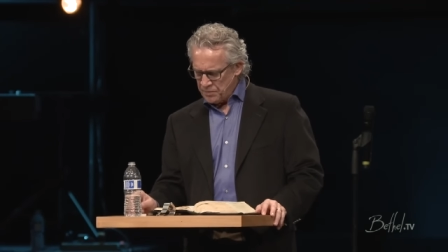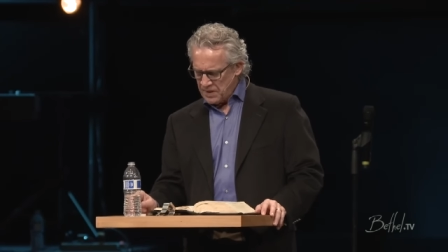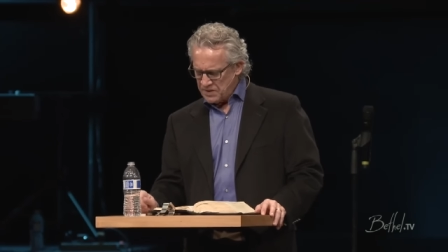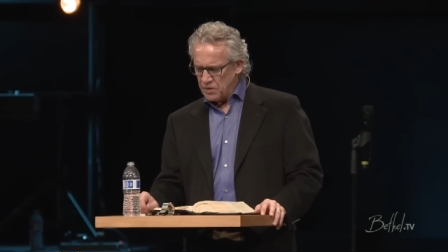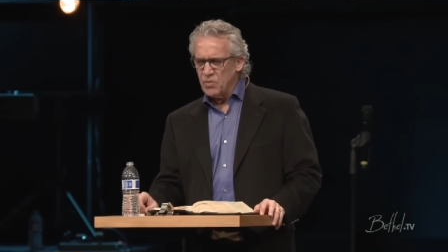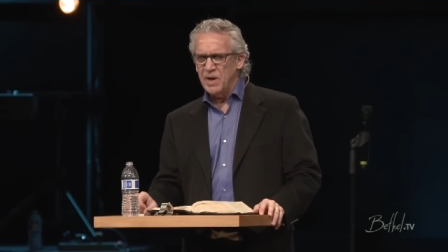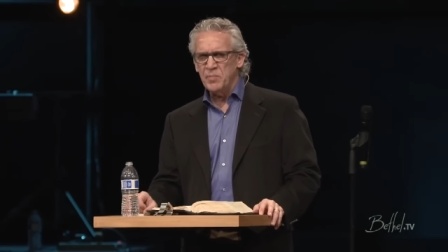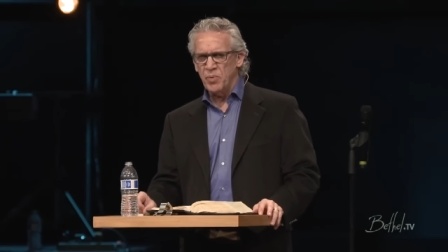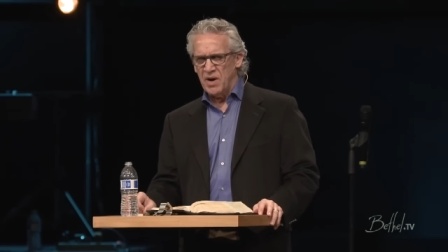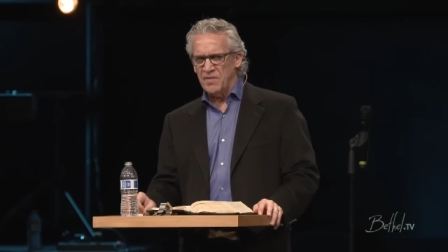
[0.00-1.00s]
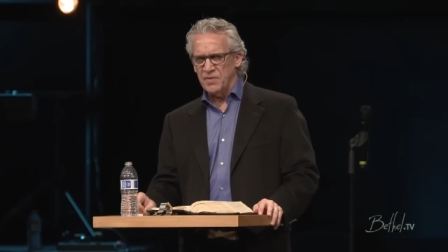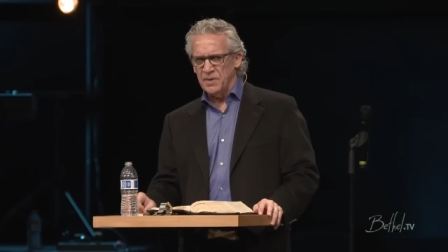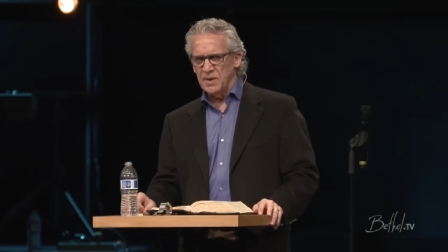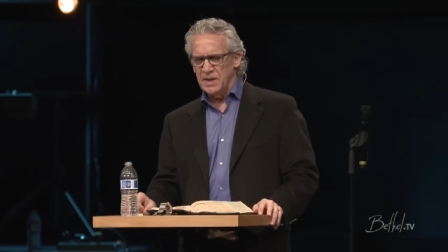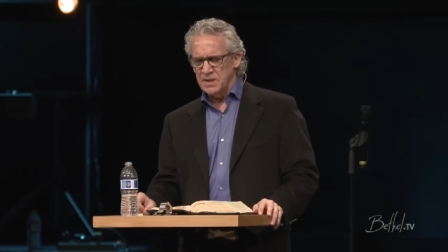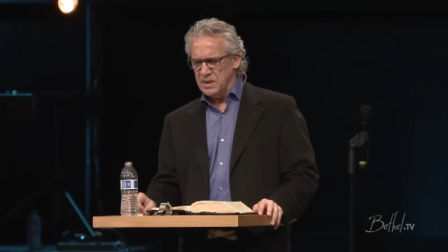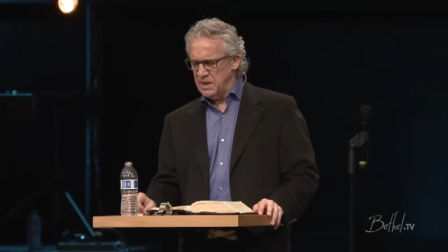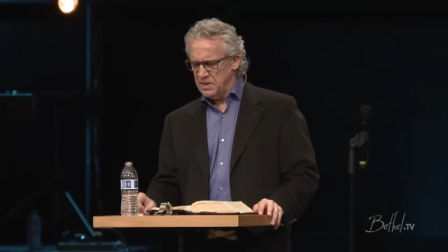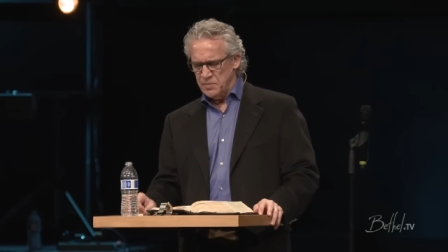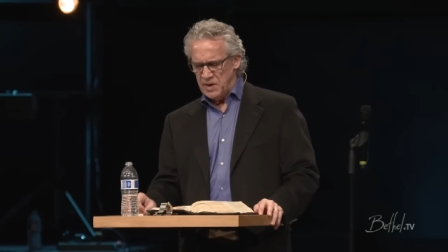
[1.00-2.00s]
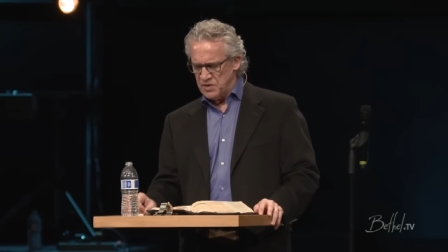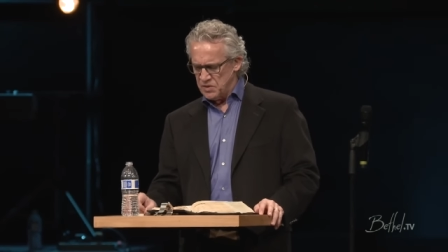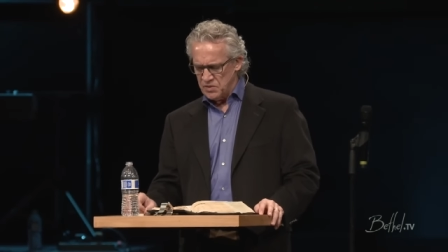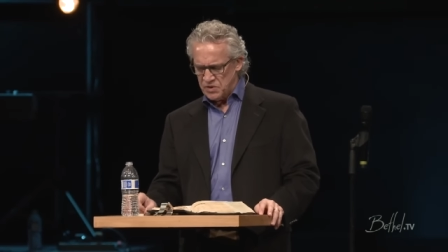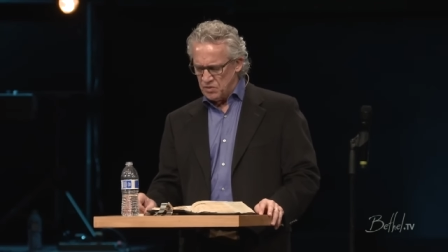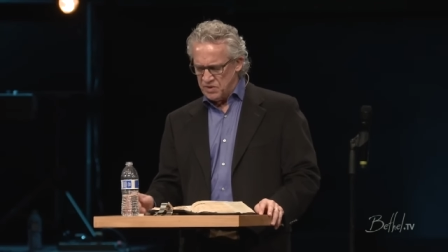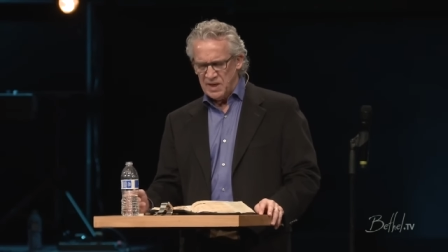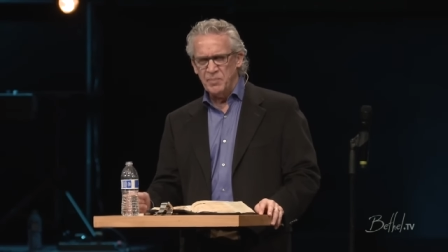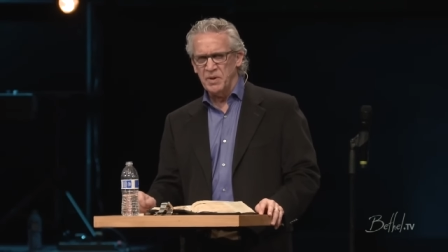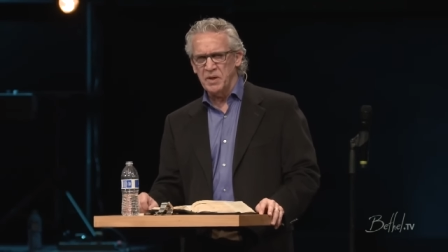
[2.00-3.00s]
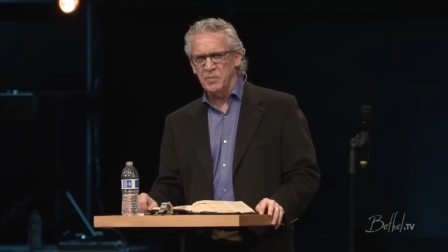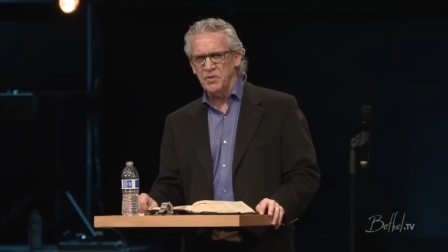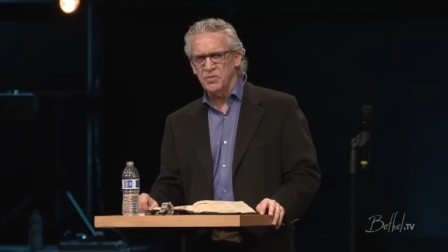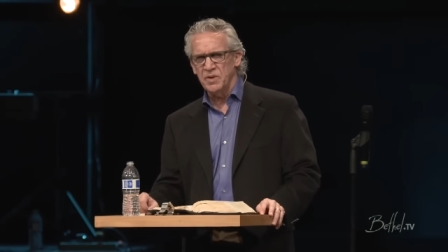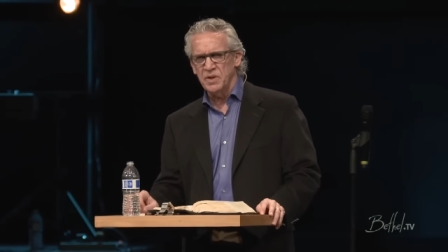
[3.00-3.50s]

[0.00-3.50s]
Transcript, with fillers: He's a great prophet. He's ministered so deeply to me through the